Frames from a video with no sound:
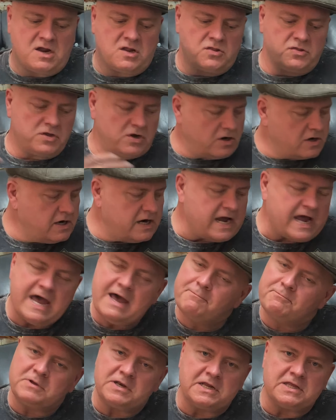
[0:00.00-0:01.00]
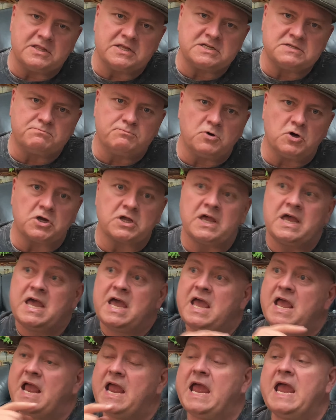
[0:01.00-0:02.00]
They're going to happen in this book.
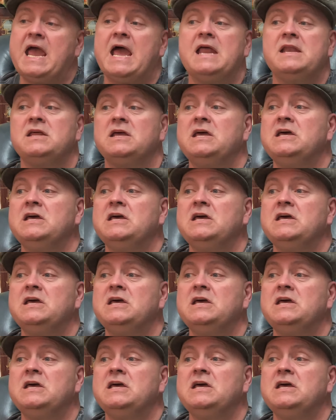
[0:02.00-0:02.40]
And